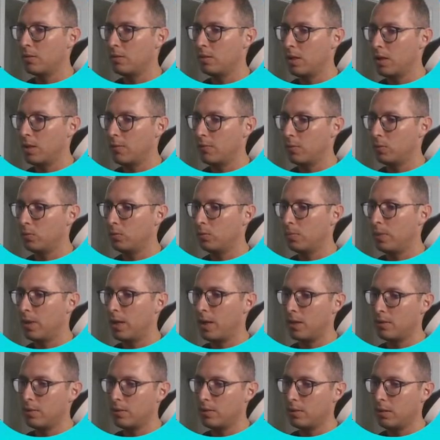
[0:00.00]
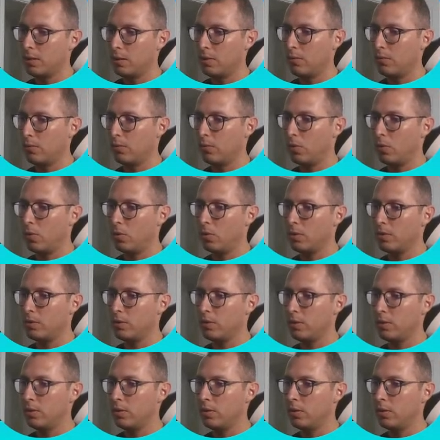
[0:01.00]
I have to pass in a false
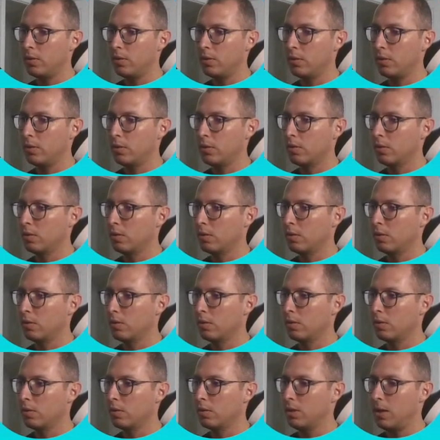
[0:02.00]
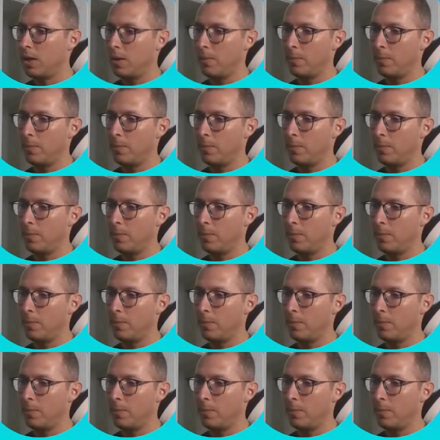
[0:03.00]
here. Yeah.